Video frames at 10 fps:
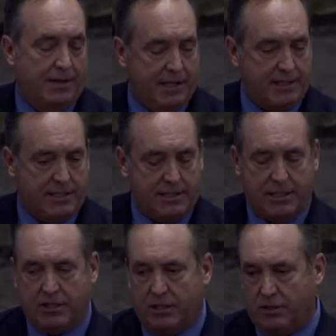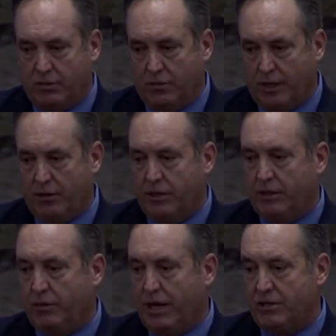This decision to enter
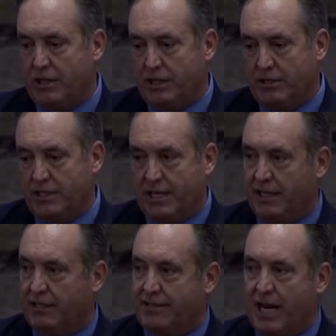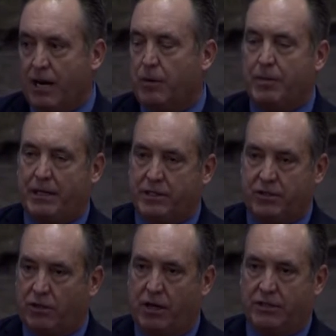into RGGI is sending a terrible
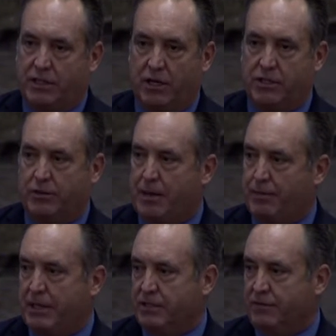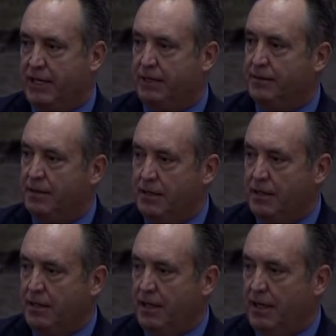message across the country about Pennsylvania.
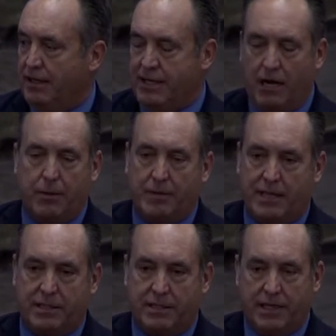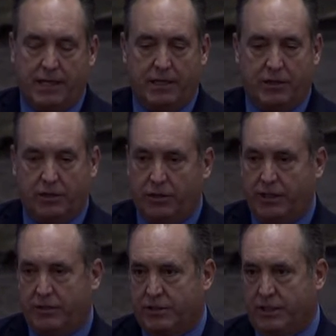A terrible message that you're
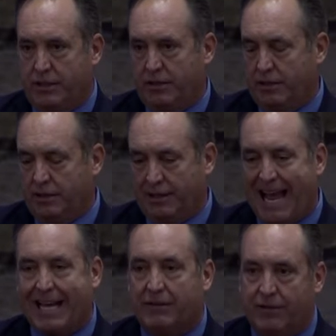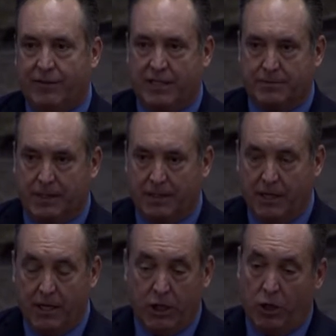going to see lack of investment.
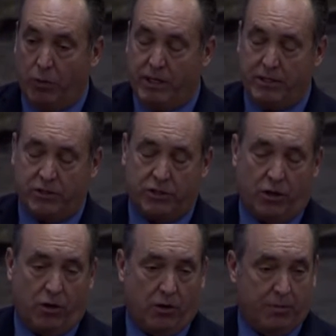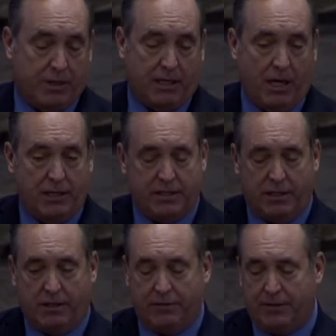We just saw,
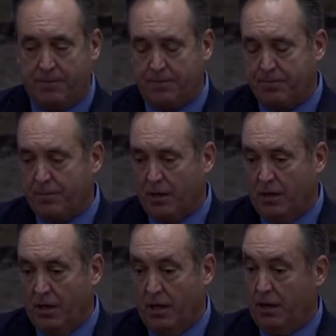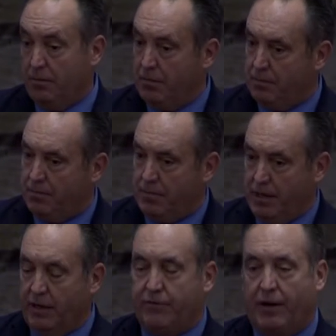because of
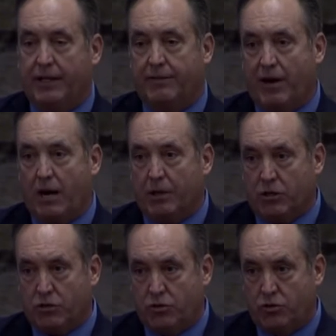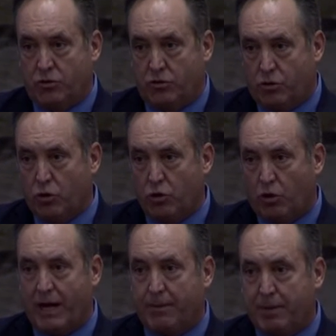an unfriendly environment, two
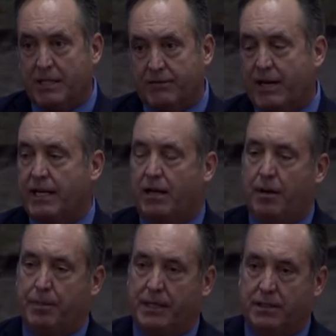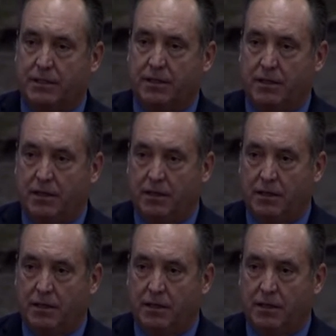great Pennsylvania companies,